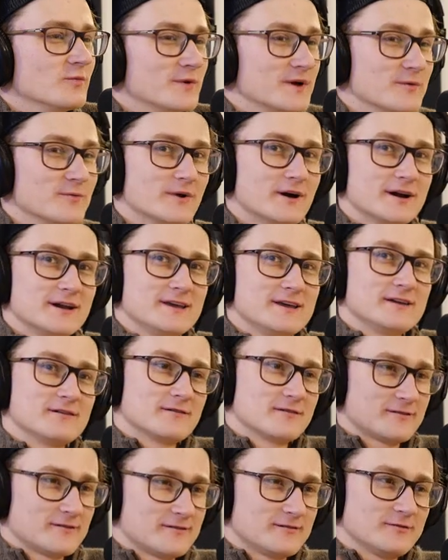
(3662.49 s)
we want to
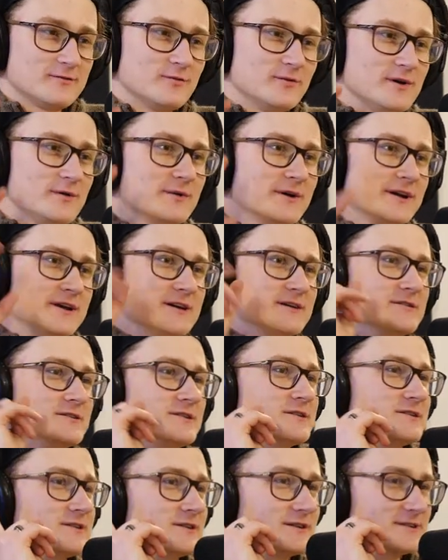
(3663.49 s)
hear we want to hear
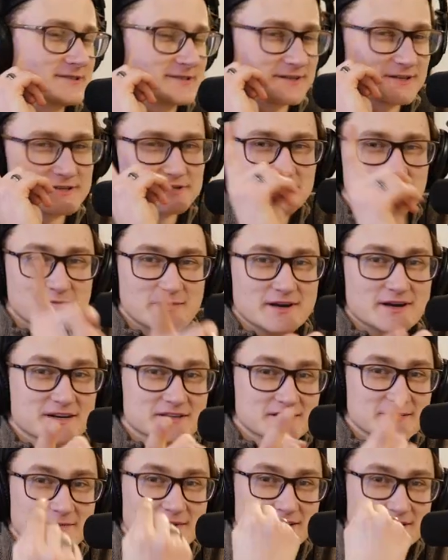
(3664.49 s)
your unsolicited
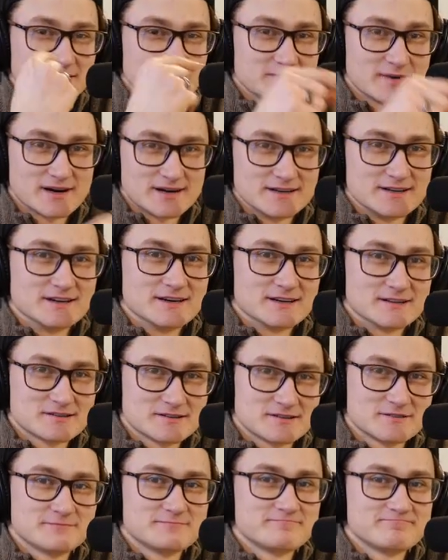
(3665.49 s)
opinions about this
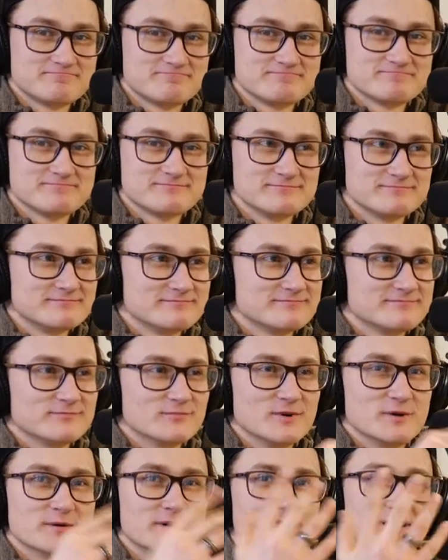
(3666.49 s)
podcast. Yeah, that's true.
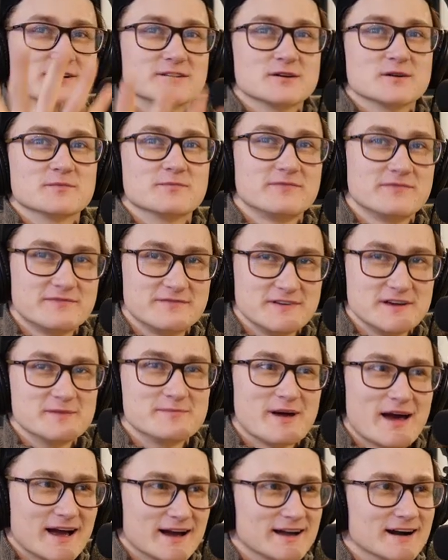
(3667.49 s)
We want to hear your leave it in the
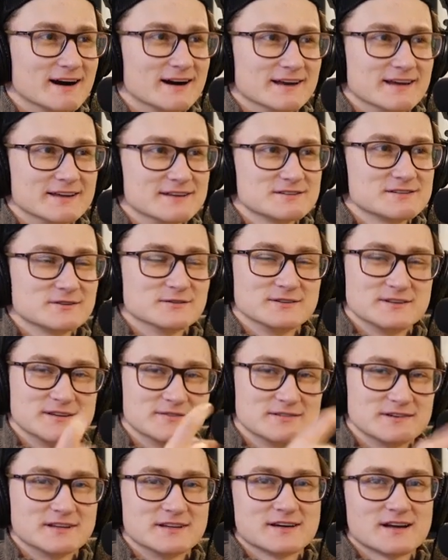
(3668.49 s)
comments on it. So
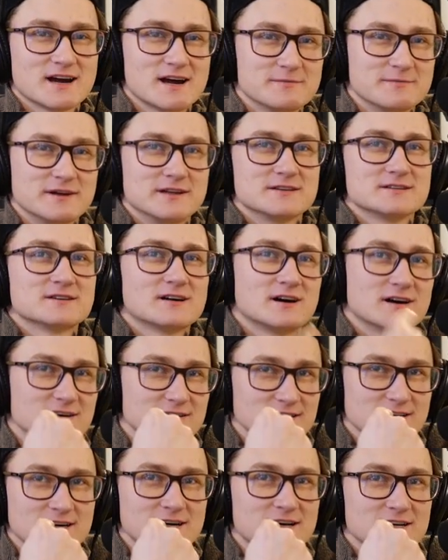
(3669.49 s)
leave it in the comments.
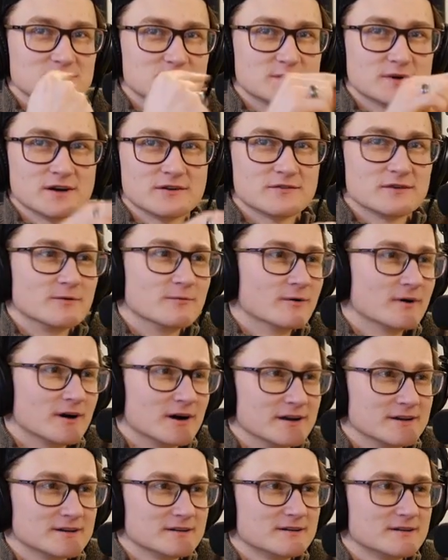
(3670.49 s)
Talk to us, whatever you
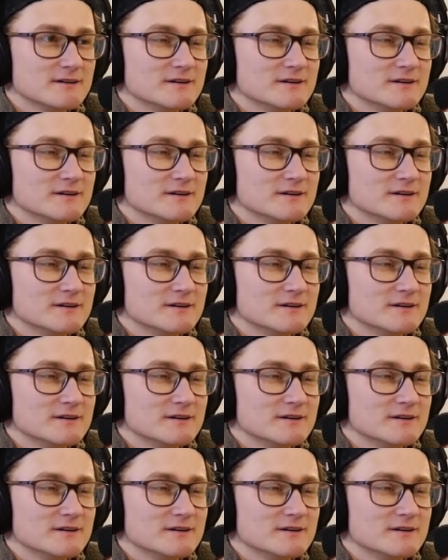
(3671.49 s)
want.